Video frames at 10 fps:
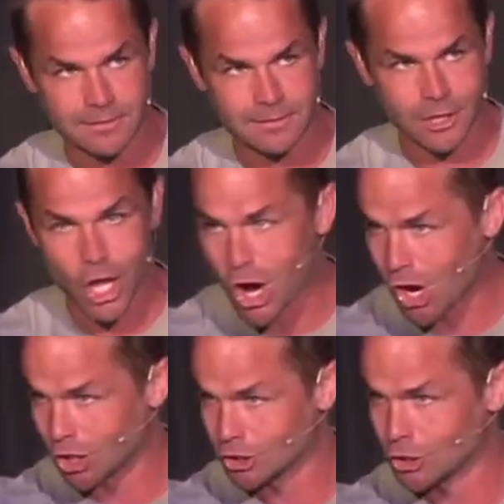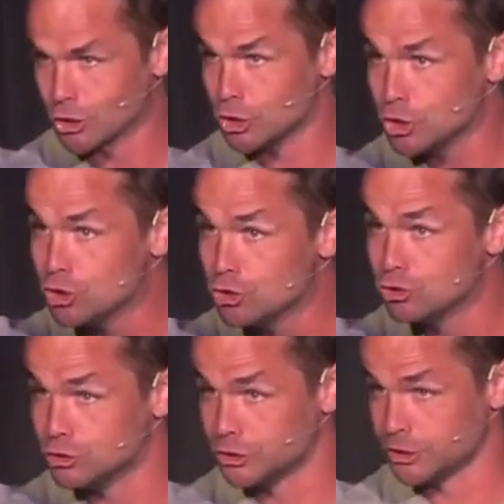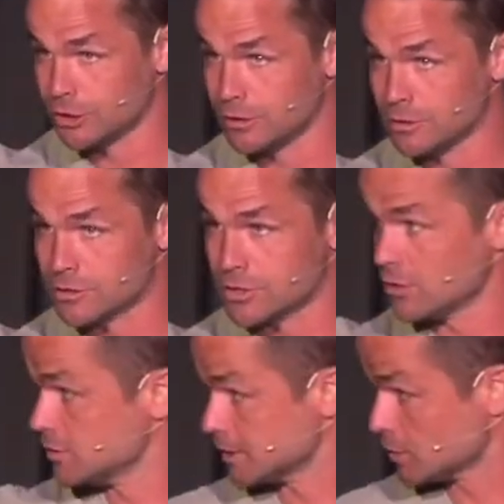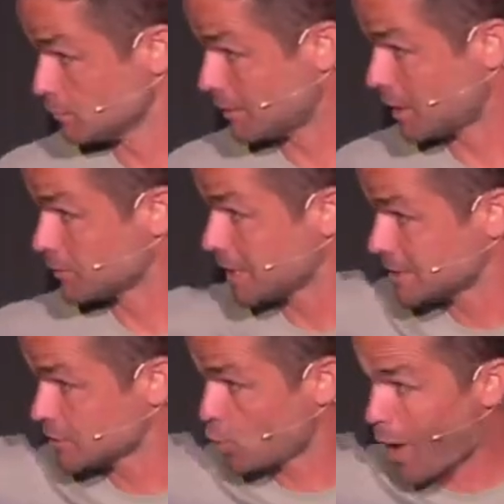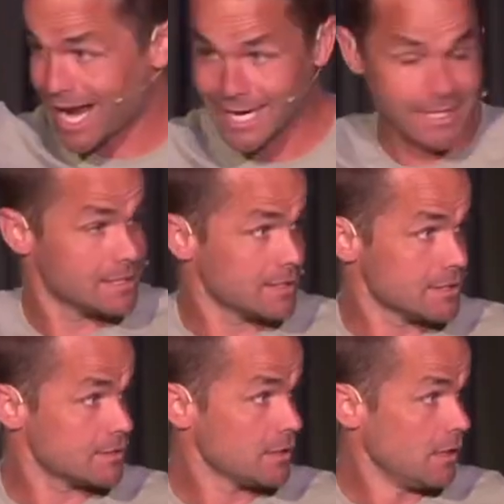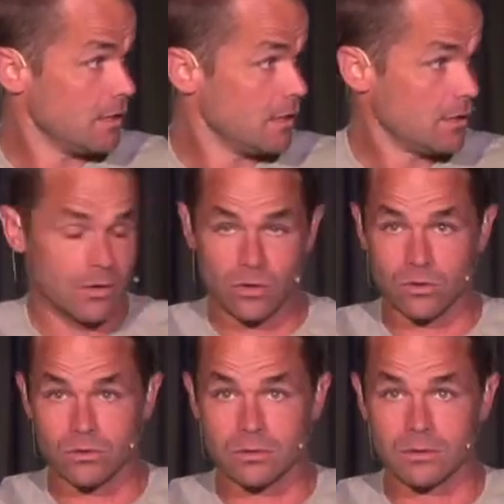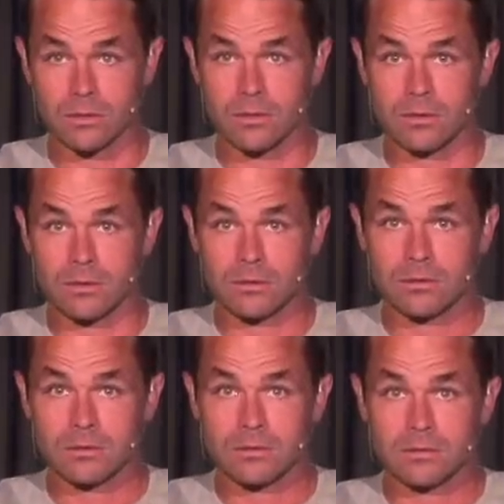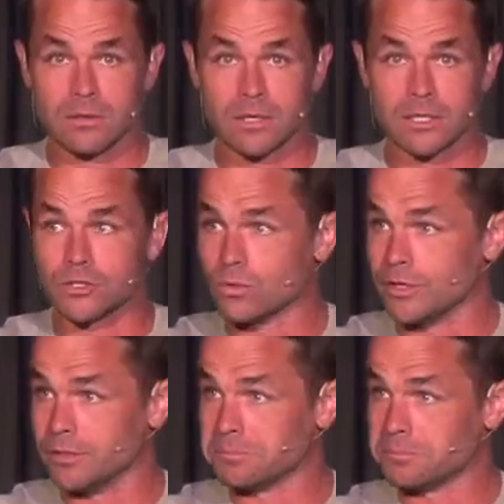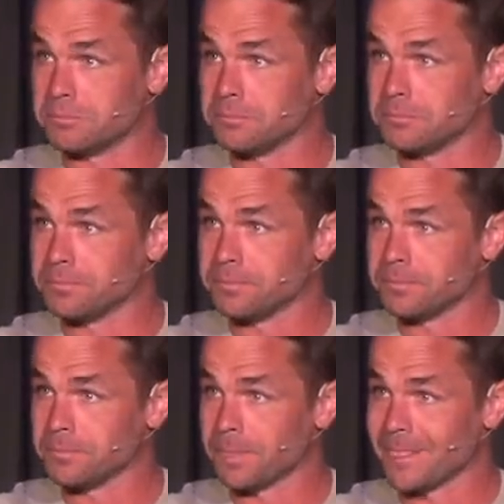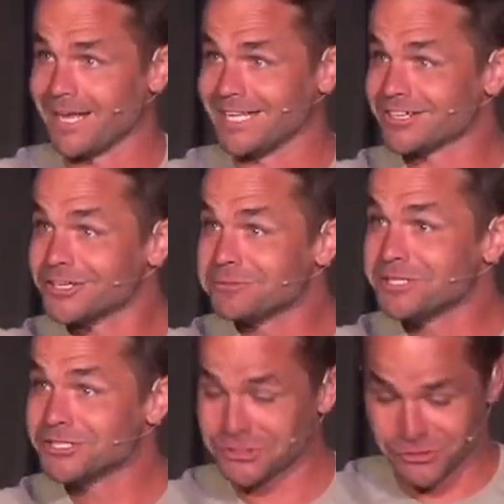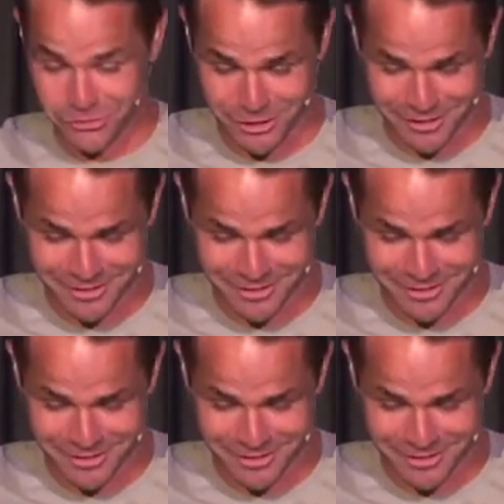long, huge stones, I would guess as wide as this whole auditorium, and they're going to be destroyed.